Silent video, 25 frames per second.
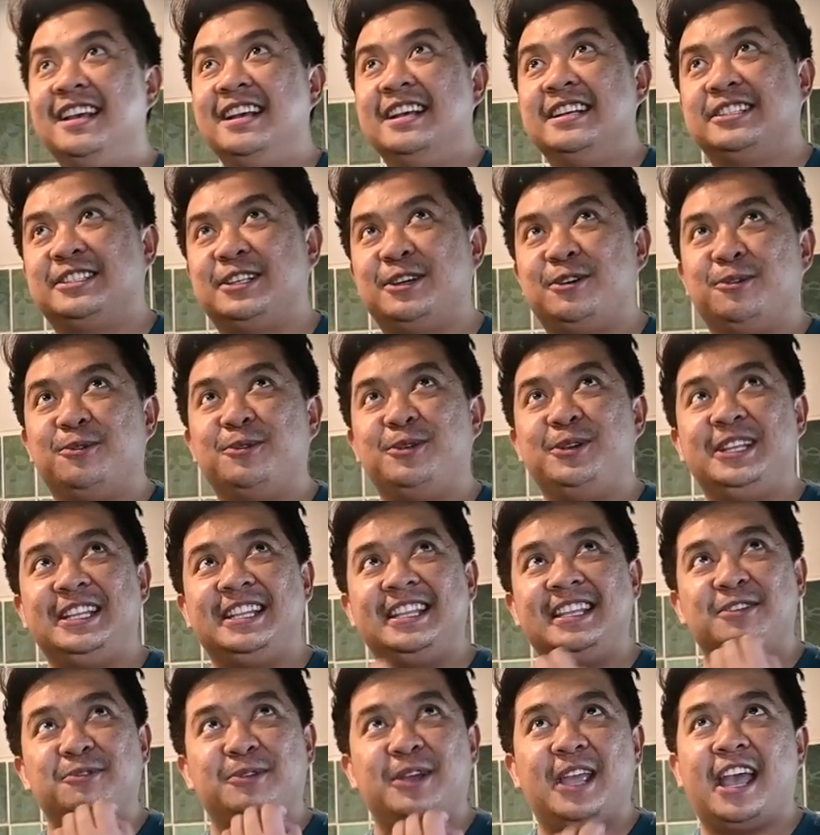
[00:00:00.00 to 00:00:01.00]
So
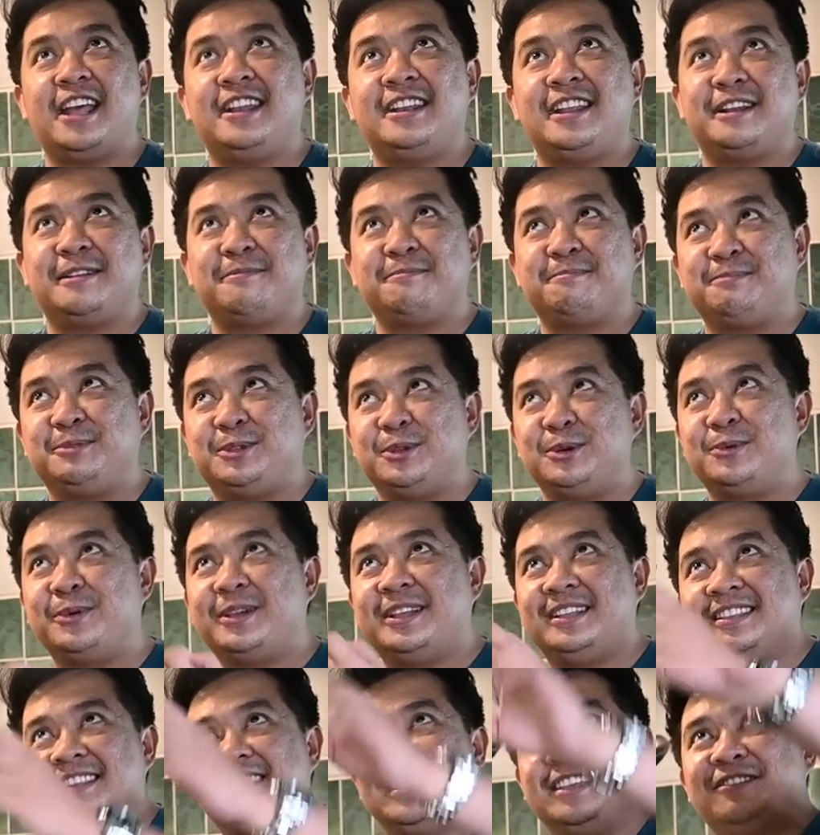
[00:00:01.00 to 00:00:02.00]
really, we end up
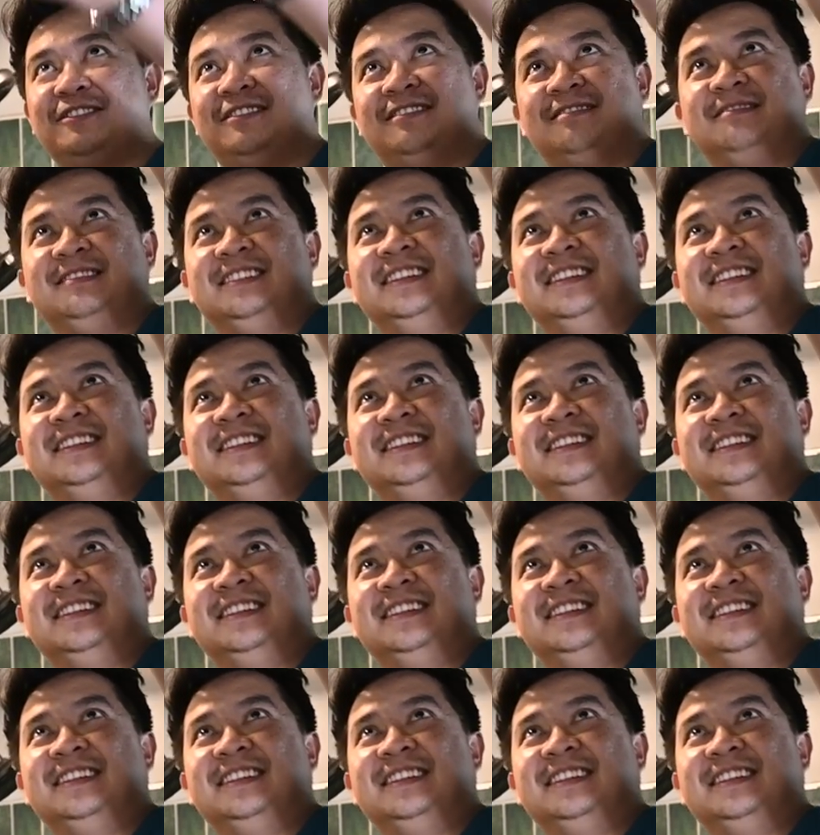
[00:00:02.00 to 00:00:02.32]
doing the